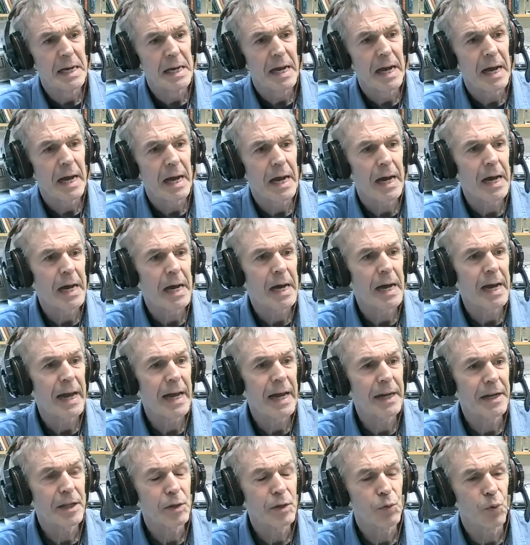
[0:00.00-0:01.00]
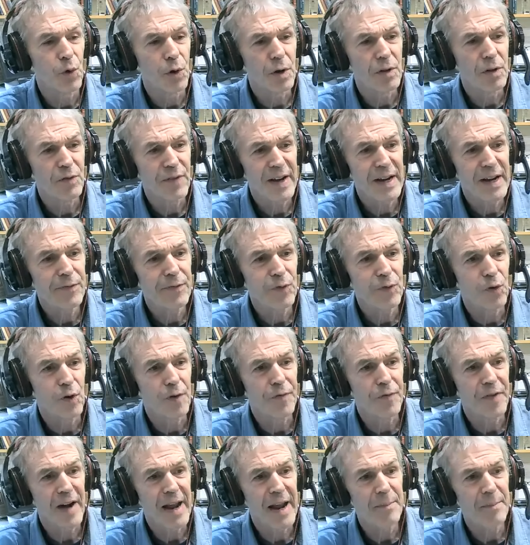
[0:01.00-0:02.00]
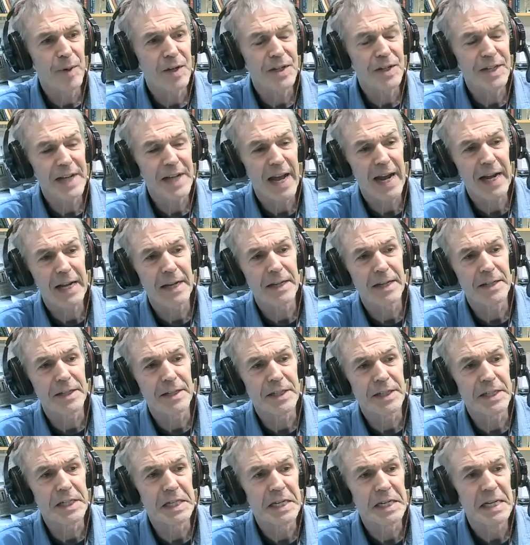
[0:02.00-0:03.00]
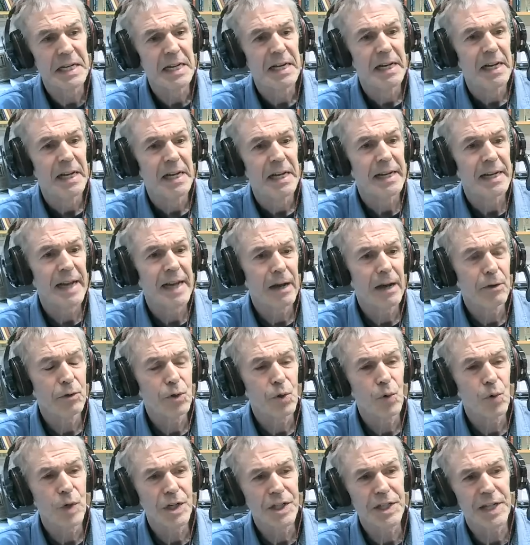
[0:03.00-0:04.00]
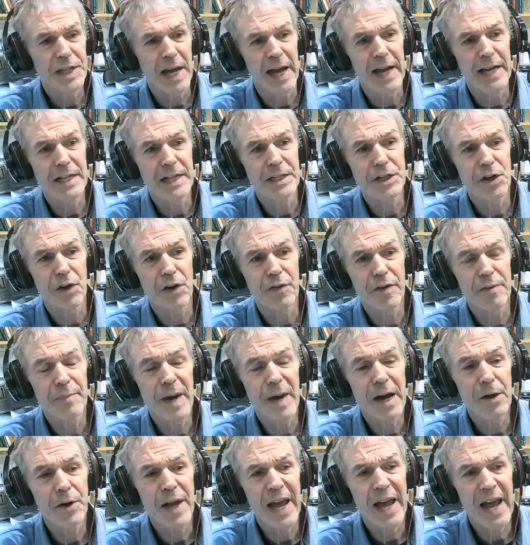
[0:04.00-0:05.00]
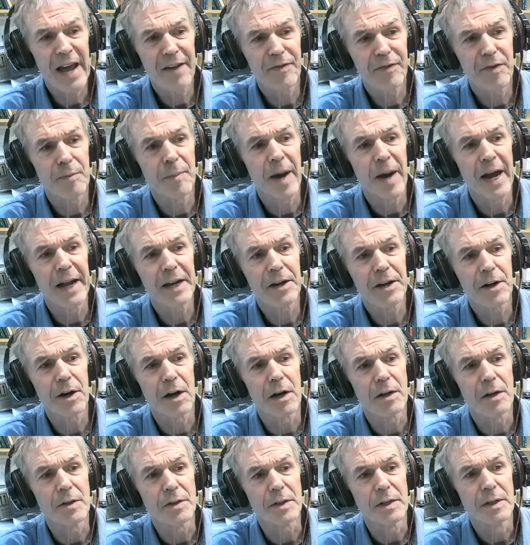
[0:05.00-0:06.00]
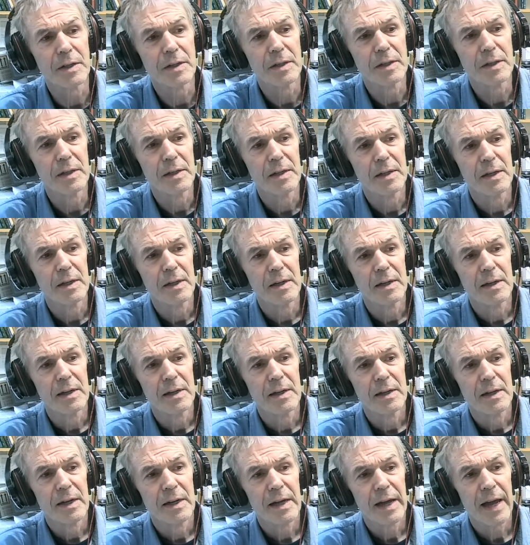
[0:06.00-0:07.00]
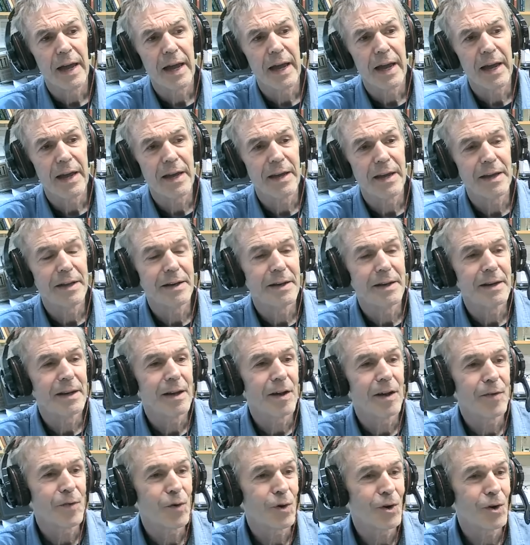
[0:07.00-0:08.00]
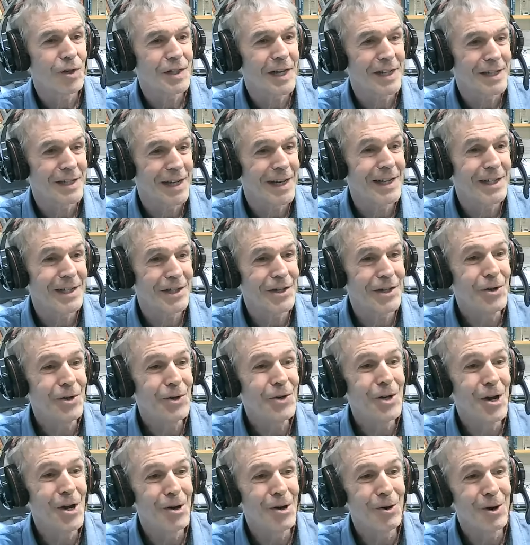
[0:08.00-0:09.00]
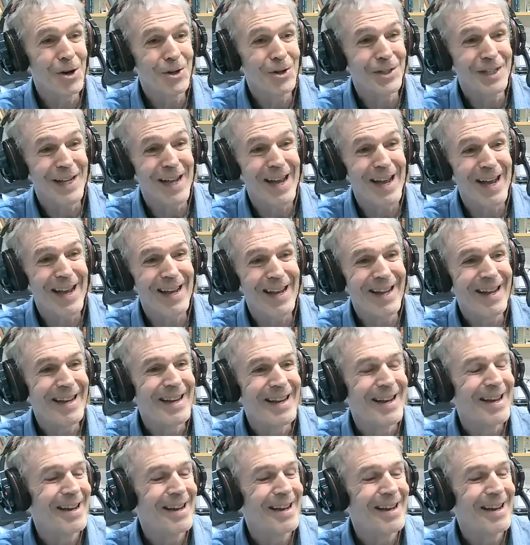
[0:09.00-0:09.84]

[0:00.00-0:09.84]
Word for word: uh, at a 24 frame per seconds down to a size of about a half a micron. And of course, as, as you know, Jose,